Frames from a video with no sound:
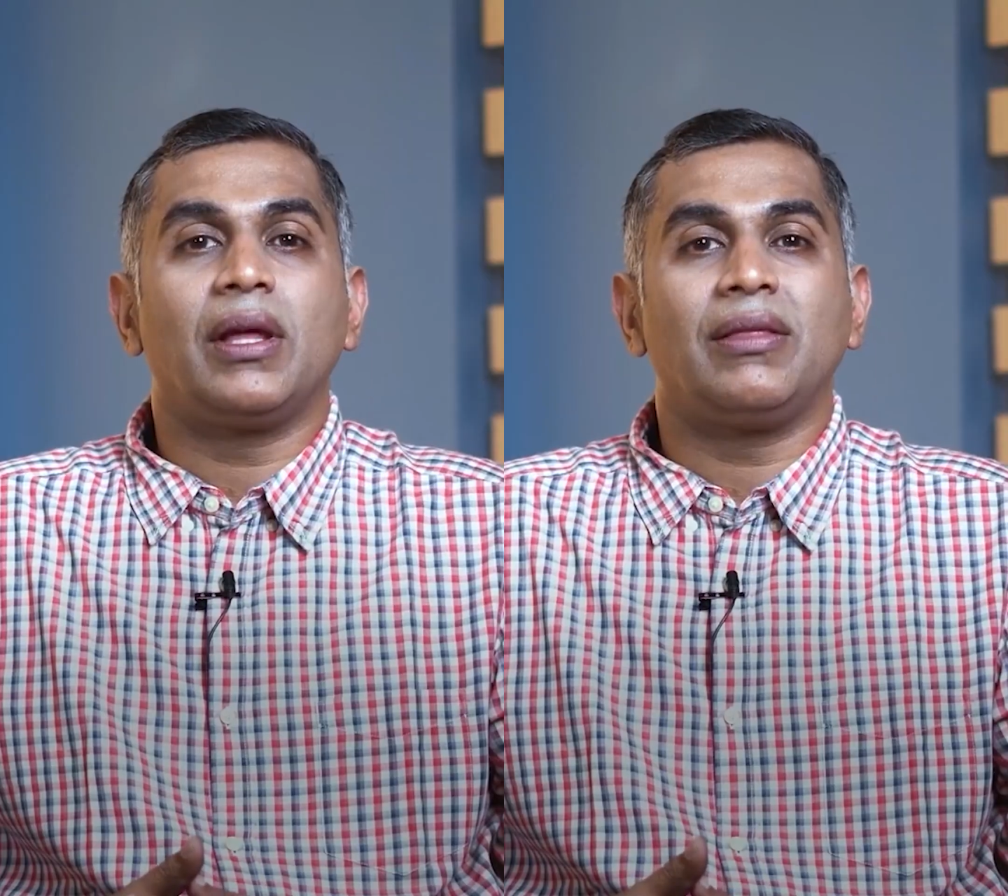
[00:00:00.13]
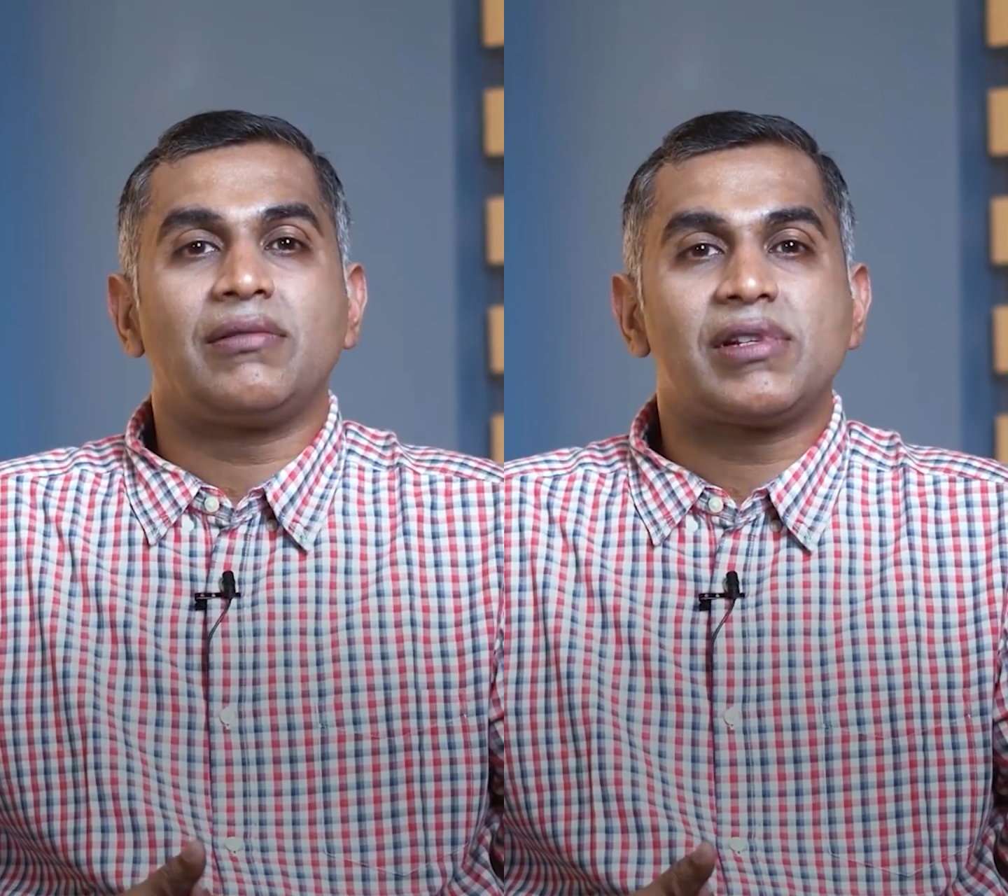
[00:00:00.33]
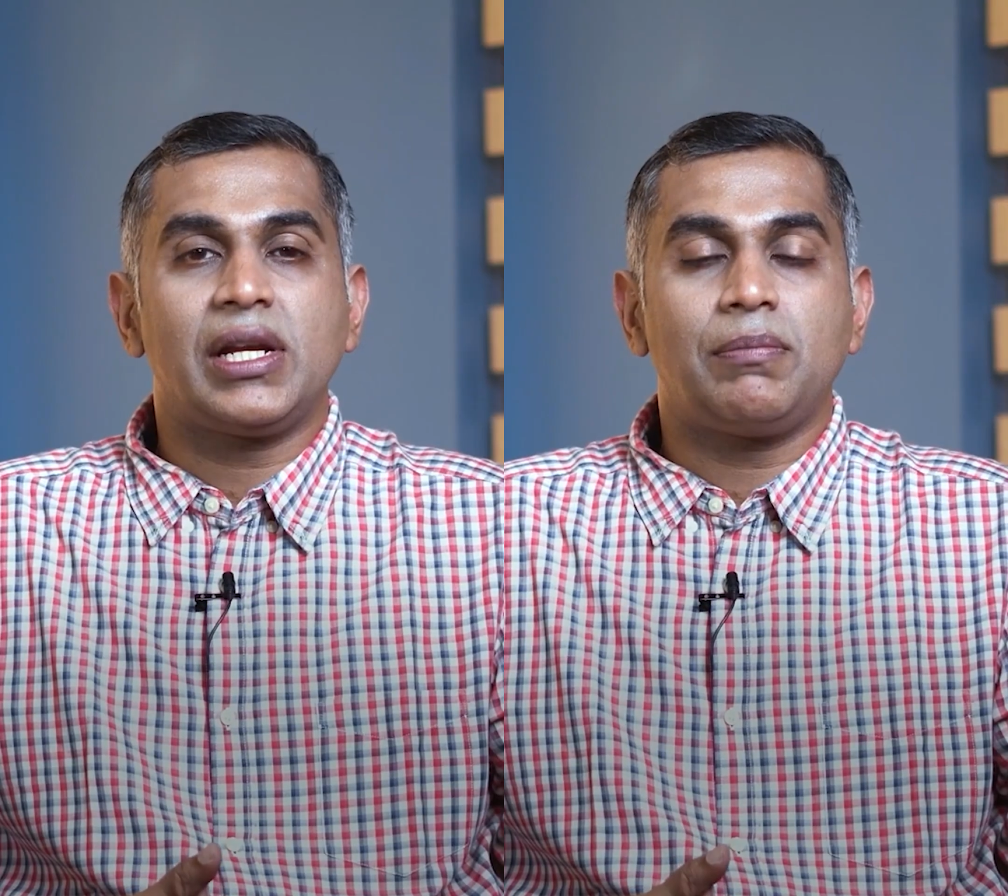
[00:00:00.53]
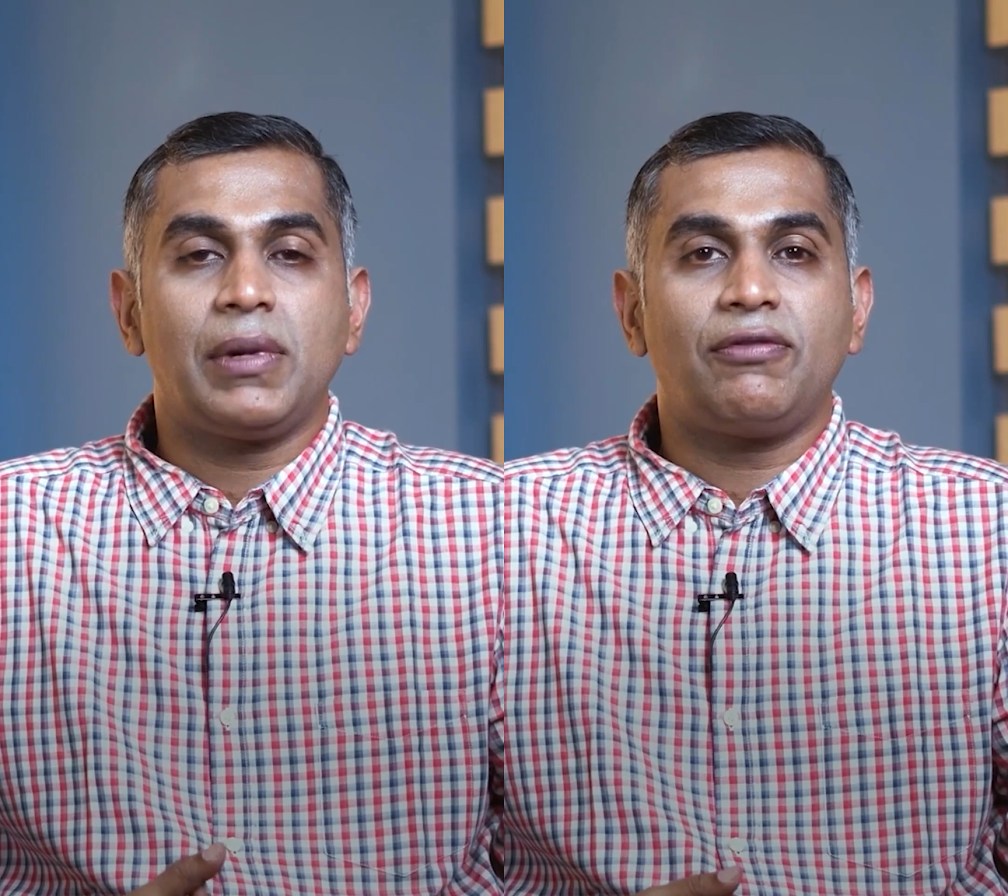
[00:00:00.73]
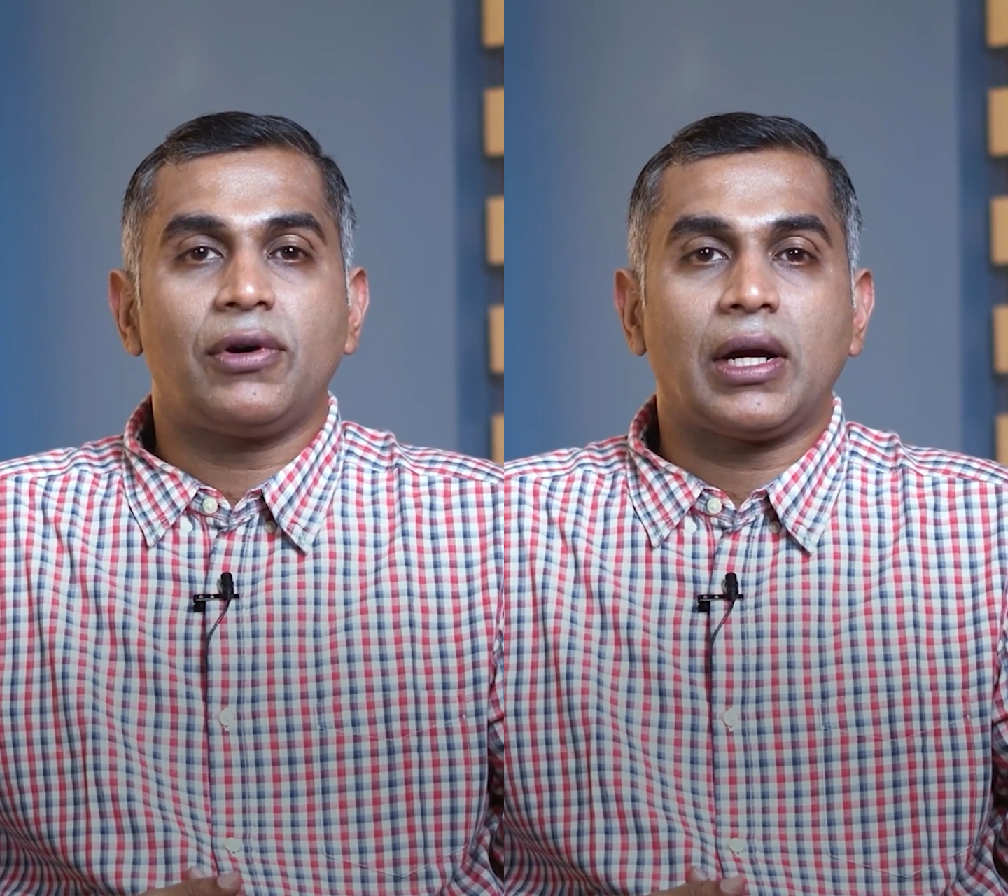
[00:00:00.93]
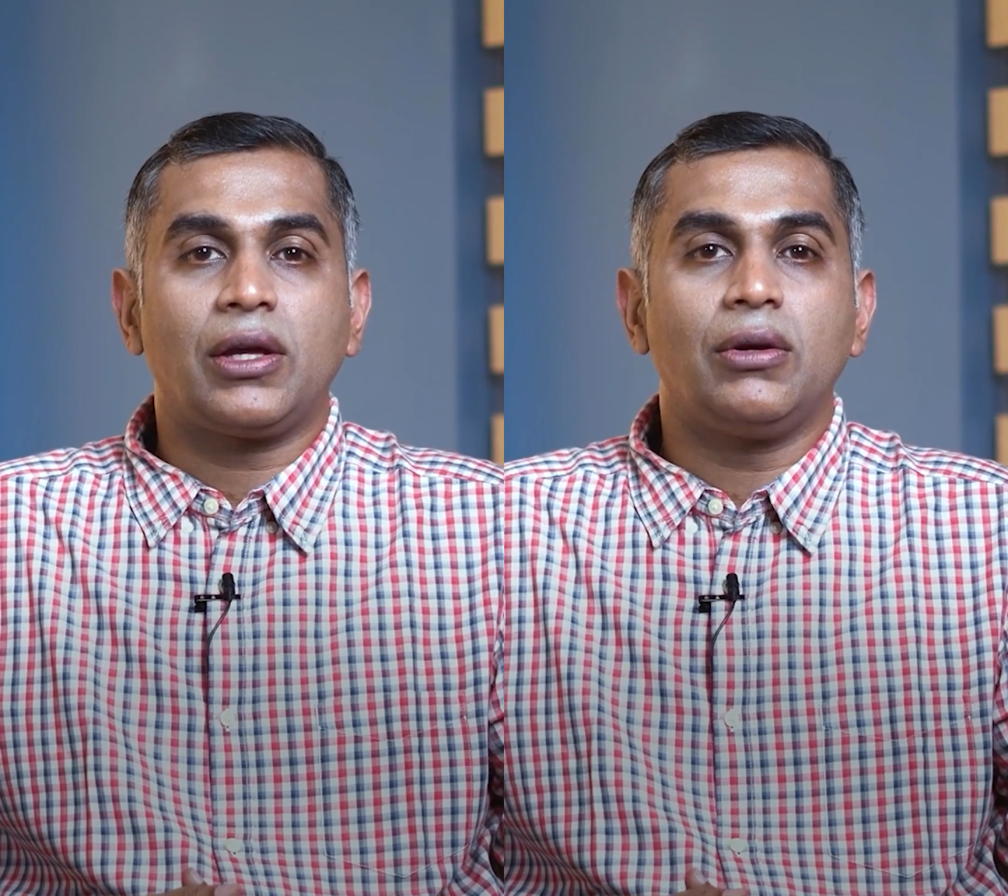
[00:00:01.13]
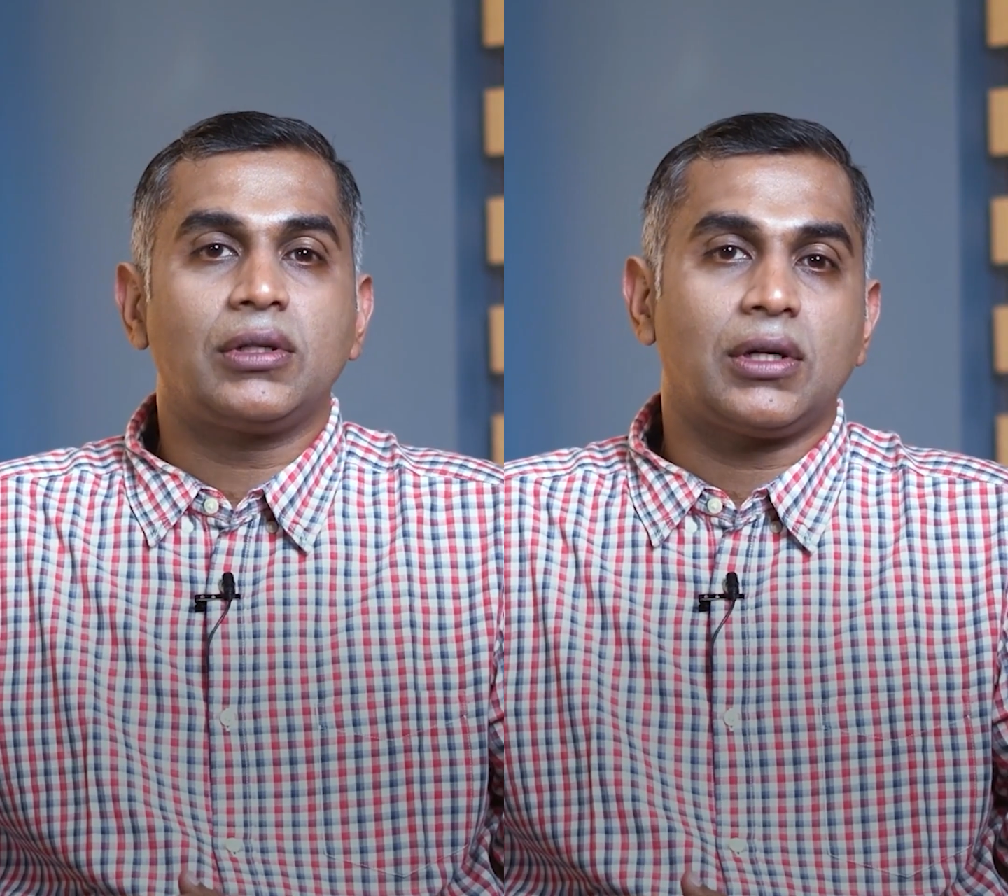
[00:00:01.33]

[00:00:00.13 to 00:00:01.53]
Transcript: The treatment for acute